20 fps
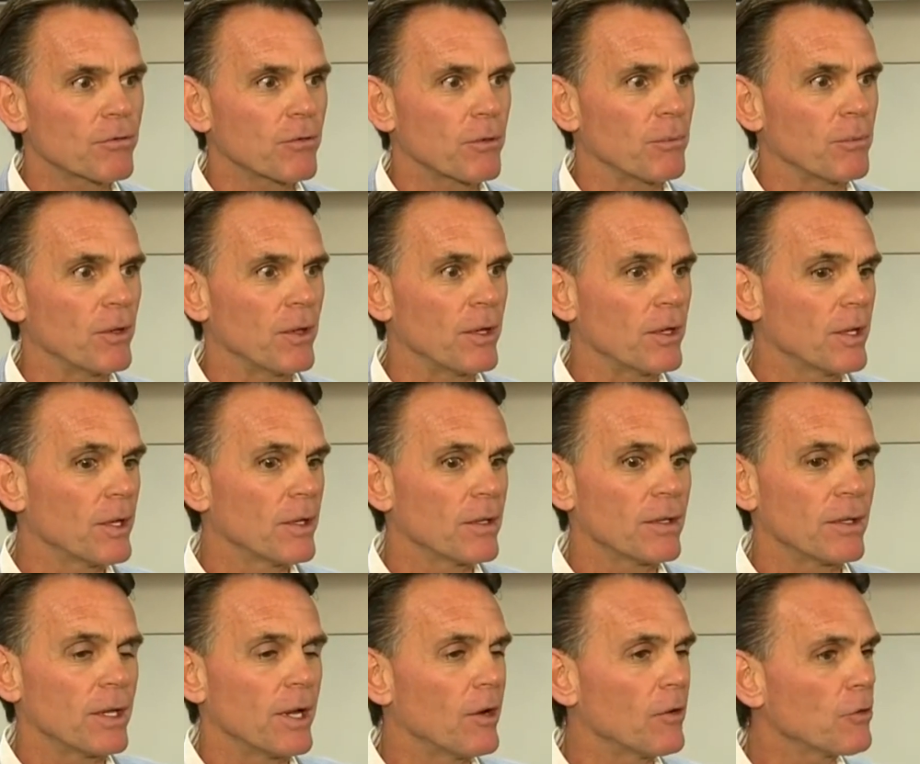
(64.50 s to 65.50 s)
from the
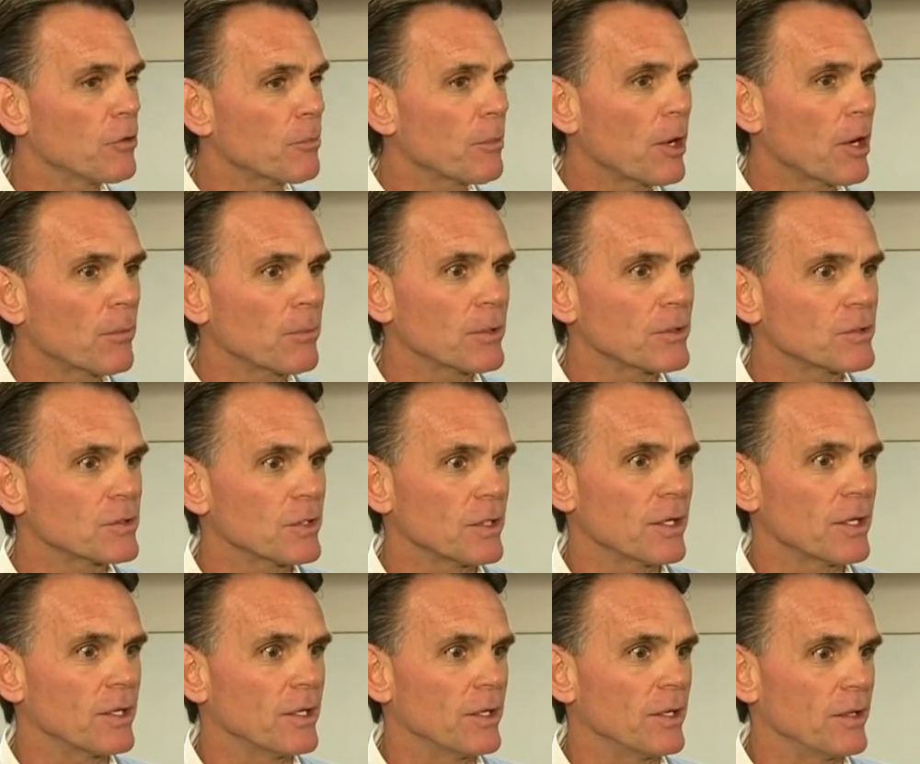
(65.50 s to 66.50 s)
health departments
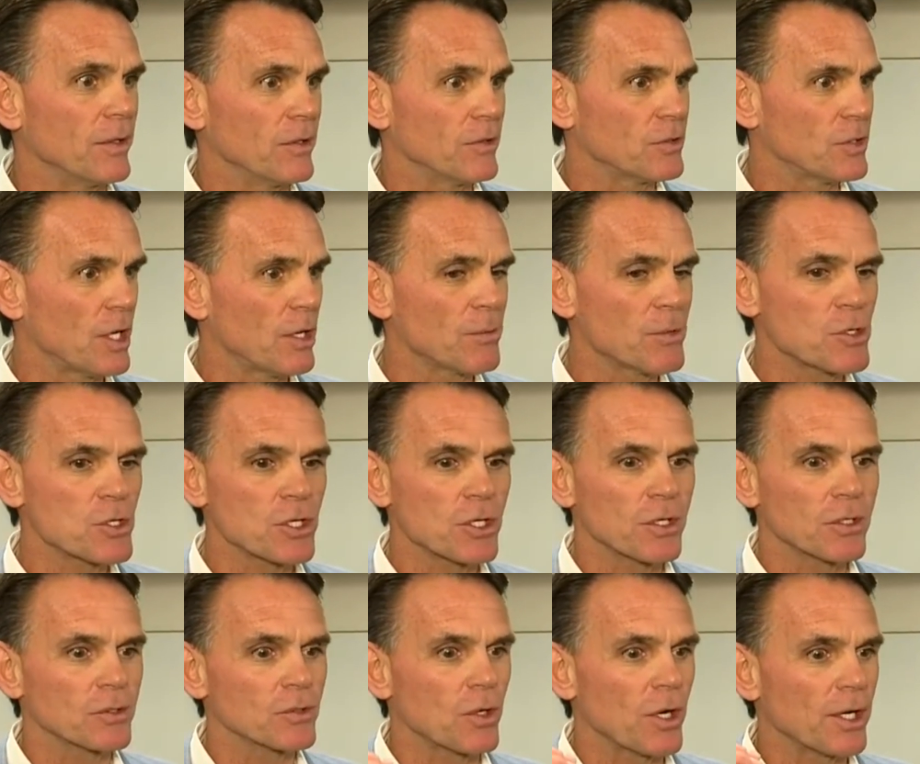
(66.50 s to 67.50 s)
in the state of
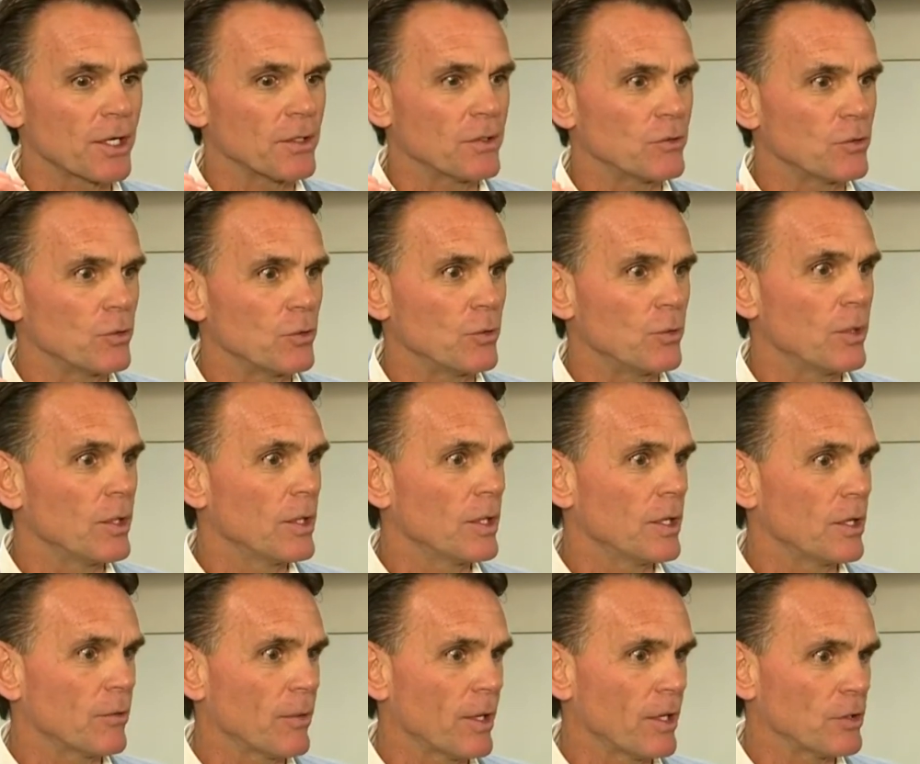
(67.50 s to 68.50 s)
Michigan, talking to
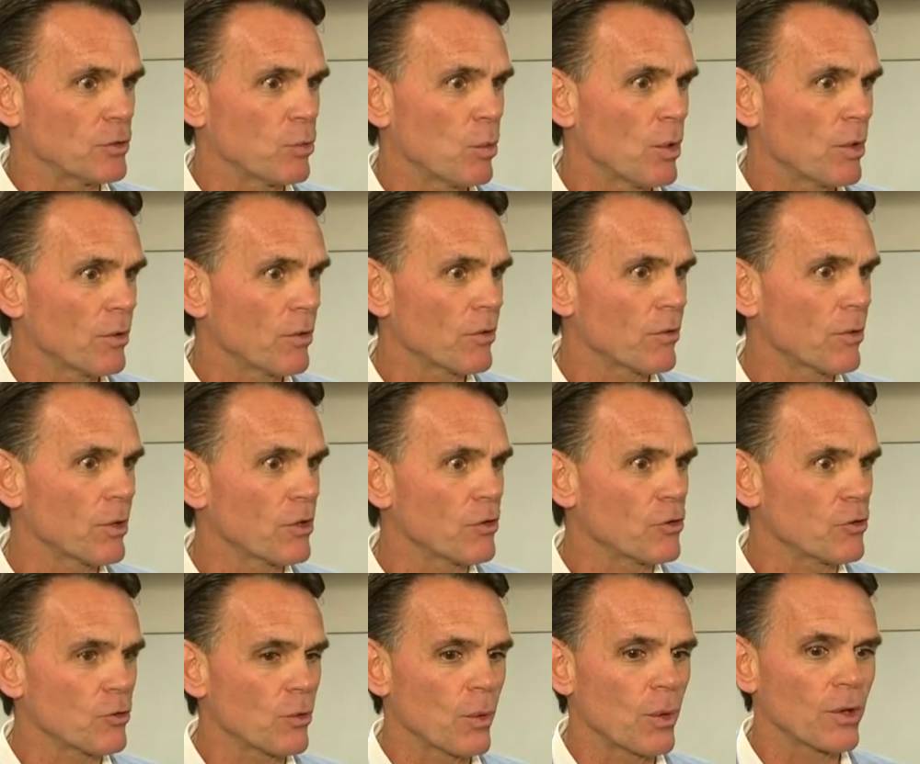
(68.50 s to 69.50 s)
Great Lakes Water Authority,
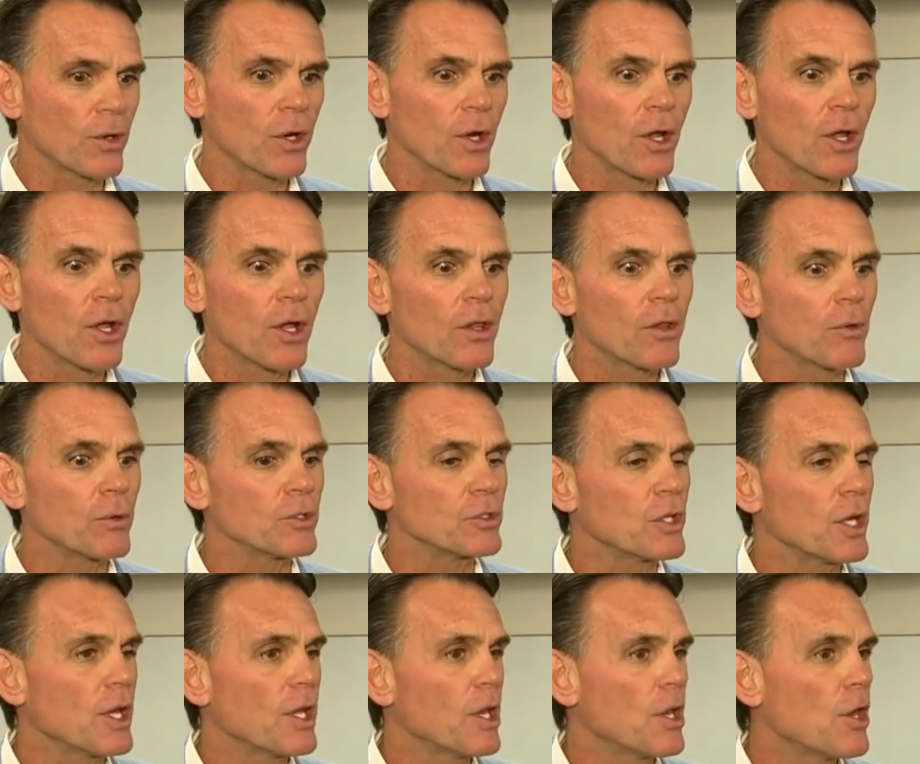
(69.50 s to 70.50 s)
Detroit Water. There
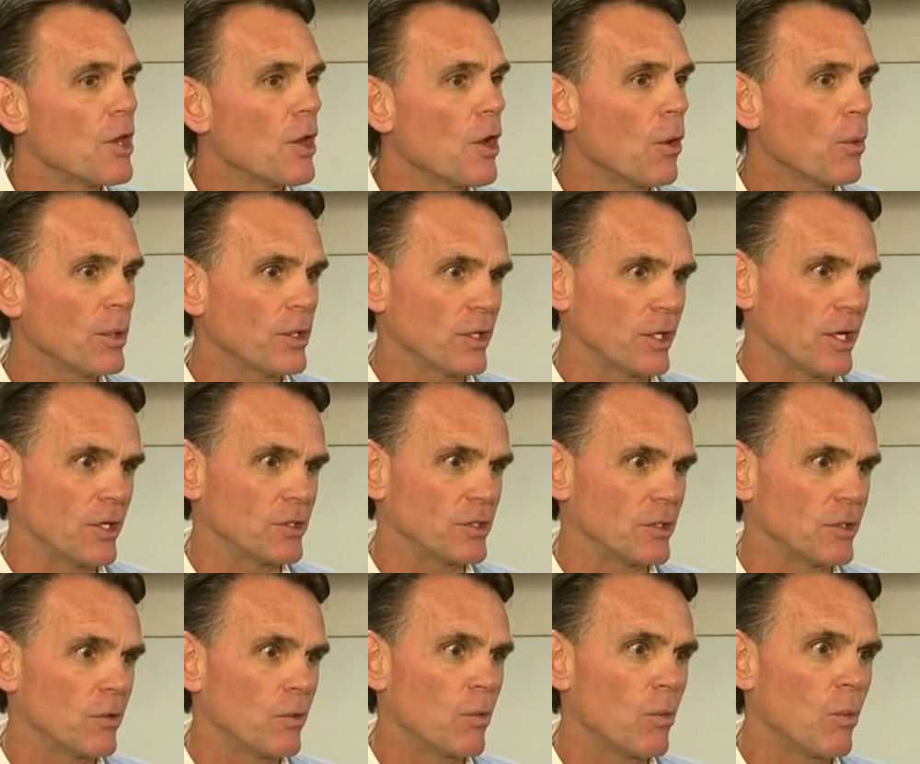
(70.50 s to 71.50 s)
is no
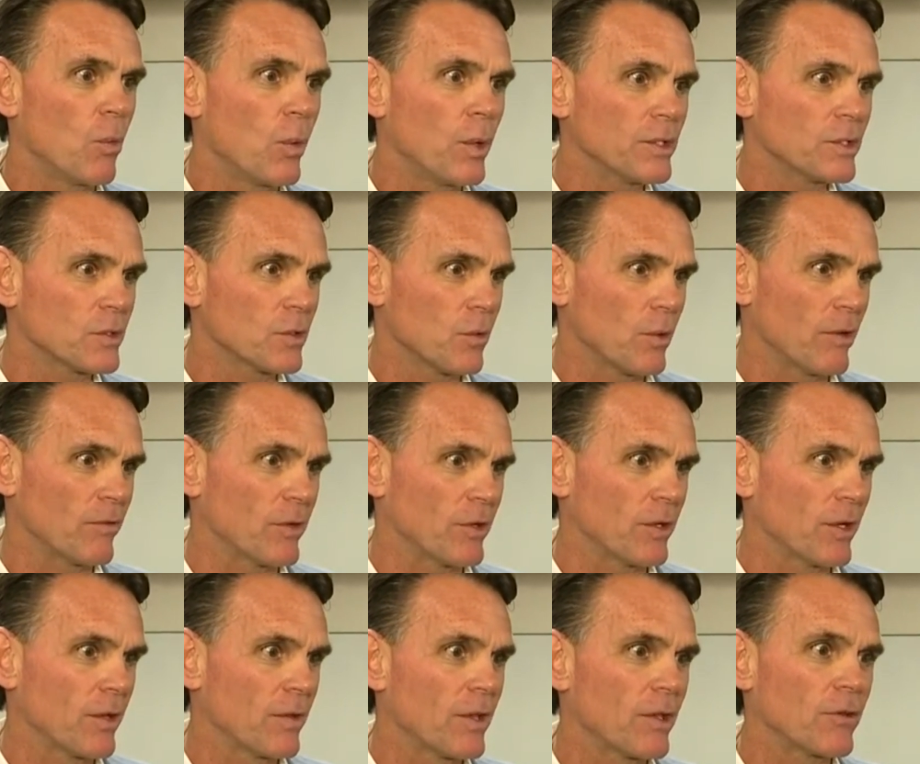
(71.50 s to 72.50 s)
indication
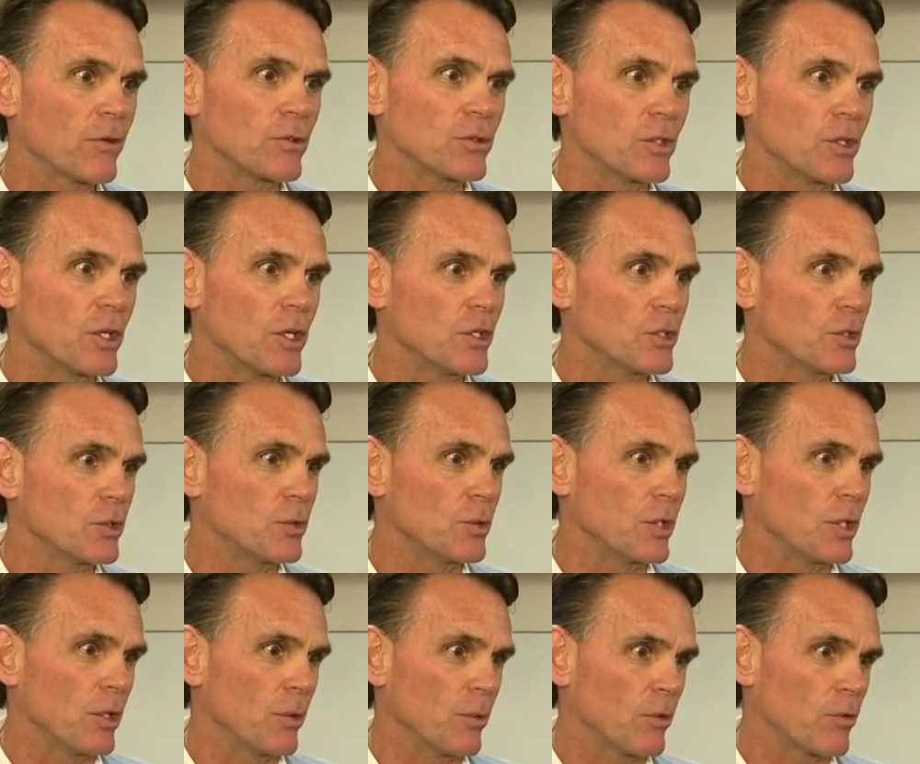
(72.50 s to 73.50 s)
whatsoever that there's an issue
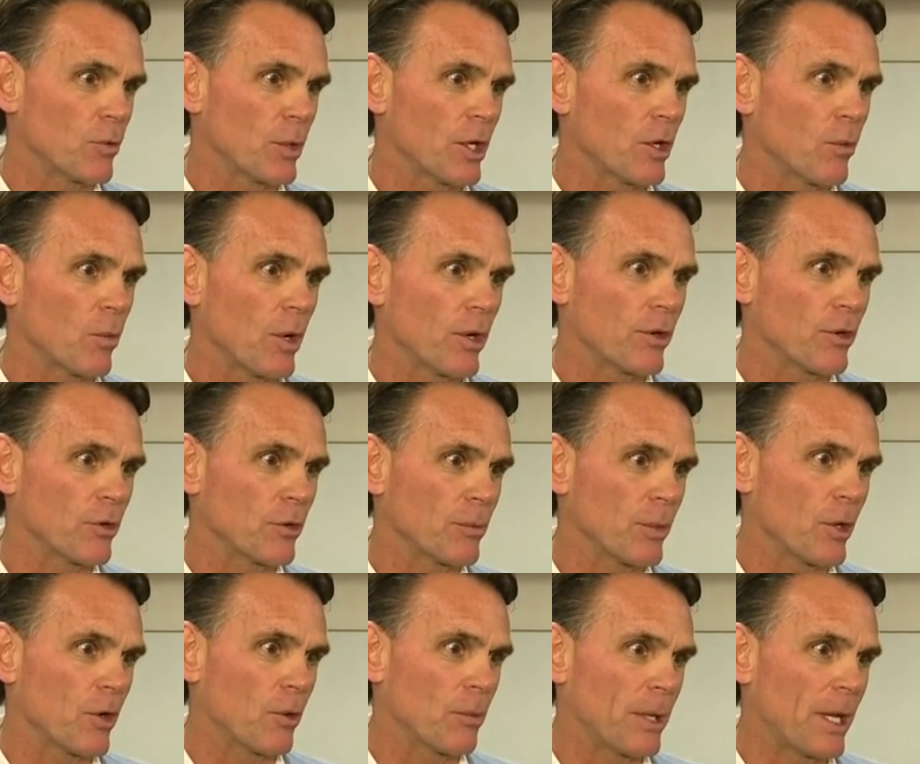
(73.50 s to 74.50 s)
dealing with drinking water here in
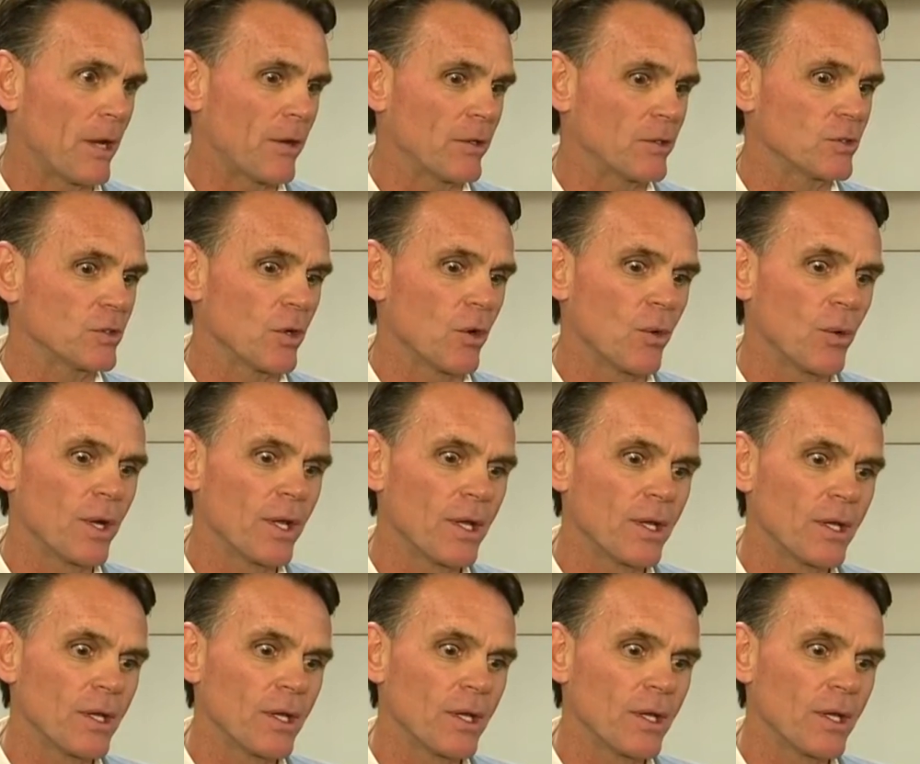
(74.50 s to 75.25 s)
Macomb County. So